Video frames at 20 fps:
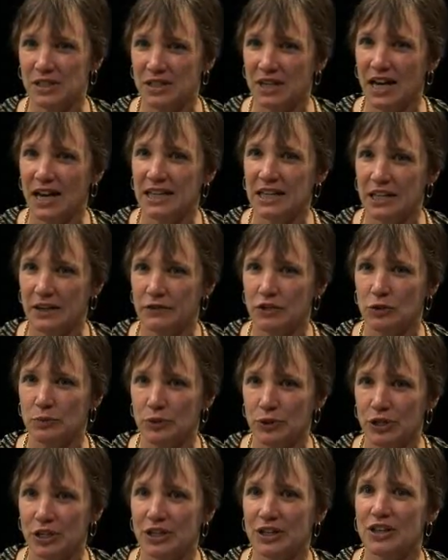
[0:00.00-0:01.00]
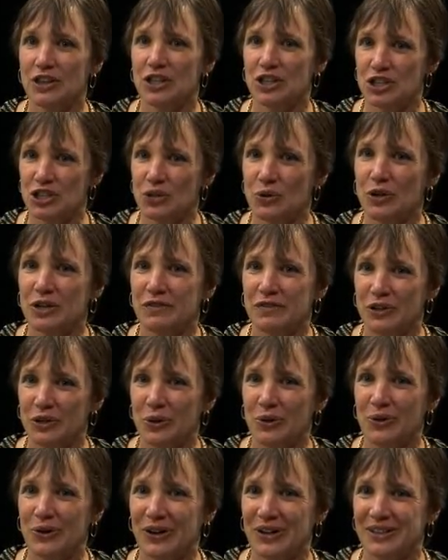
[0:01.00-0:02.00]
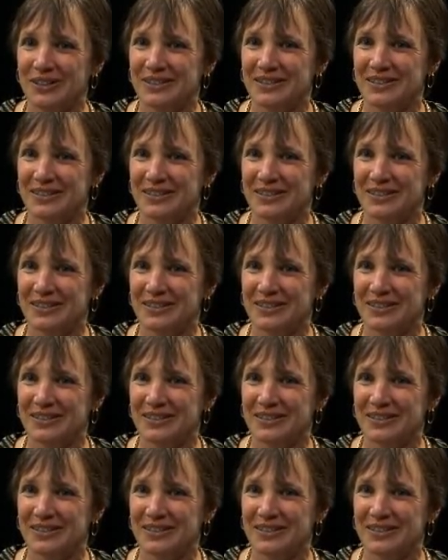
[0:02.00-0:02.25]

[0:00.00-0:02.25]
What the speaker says: title of your book, The Sword of the Lord?